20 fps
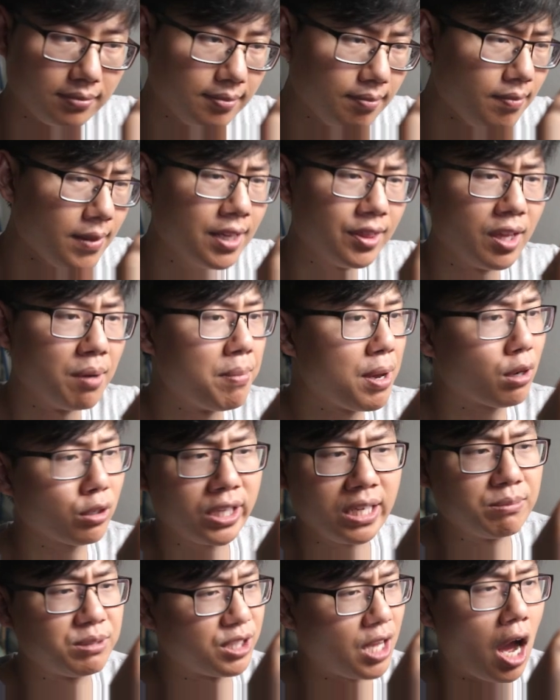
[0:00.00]
The middle
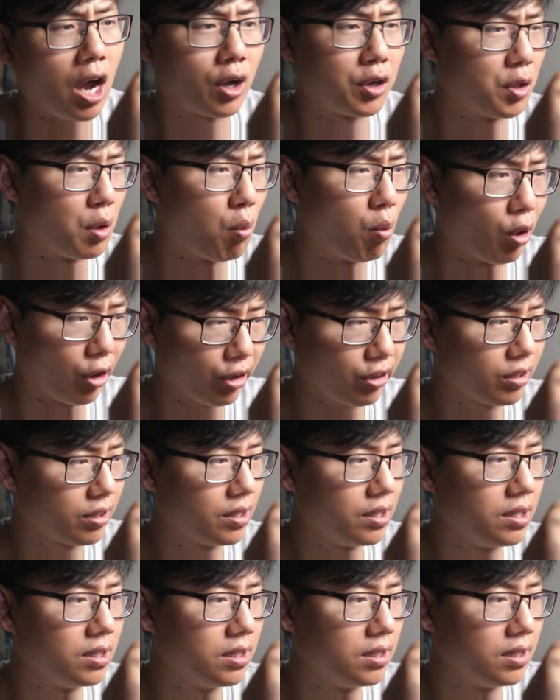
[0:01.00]
team's not going to work.
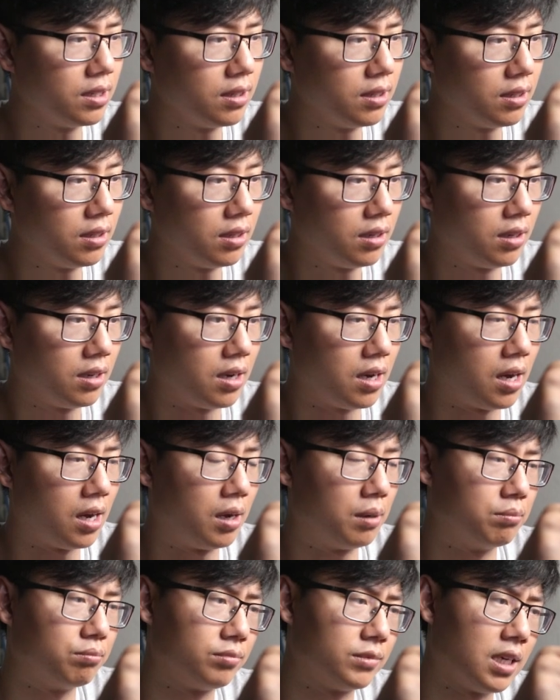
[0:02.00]

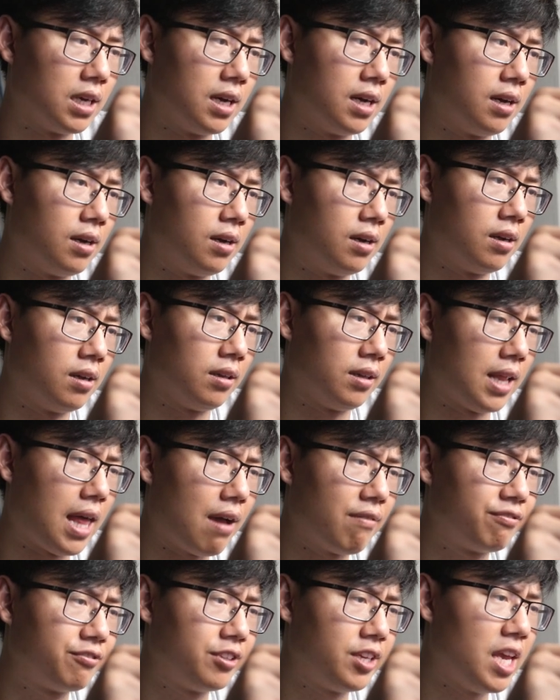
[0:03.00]
The
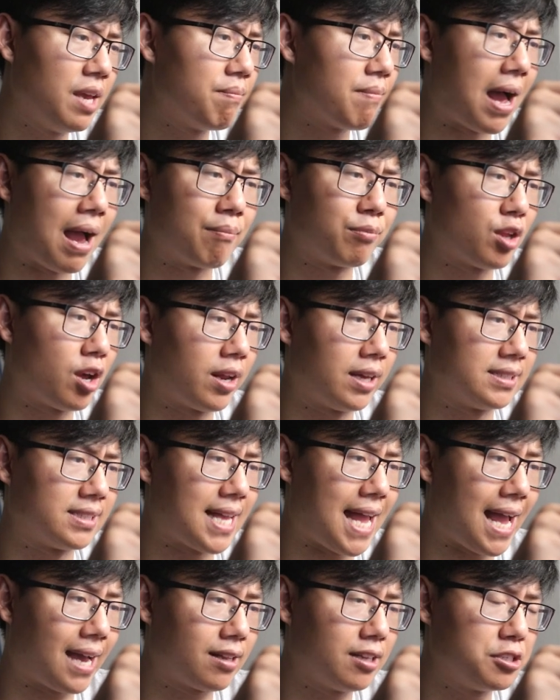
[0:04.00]
left team, I'm not
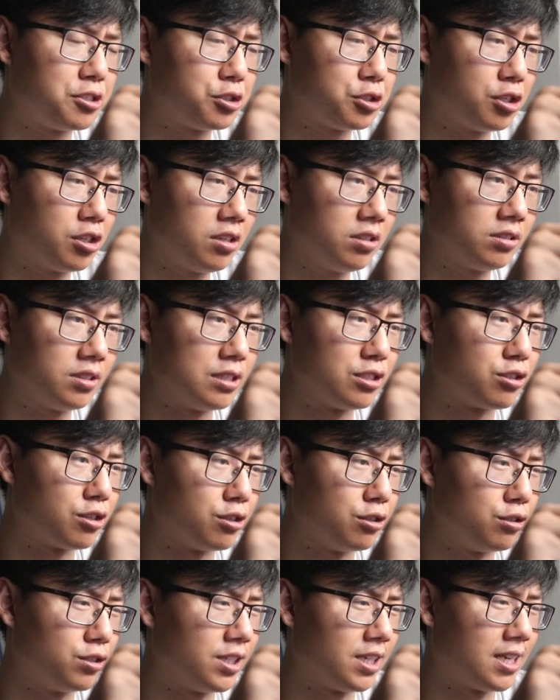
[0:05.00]
exactly sure since you're
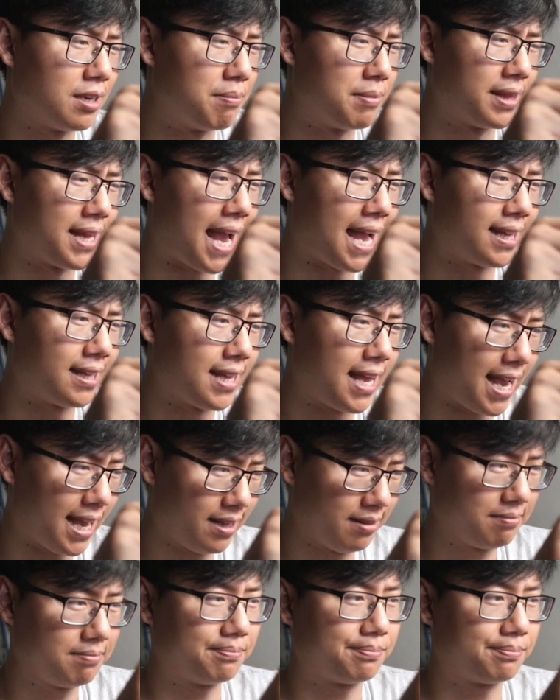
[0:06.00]
using a Manananan.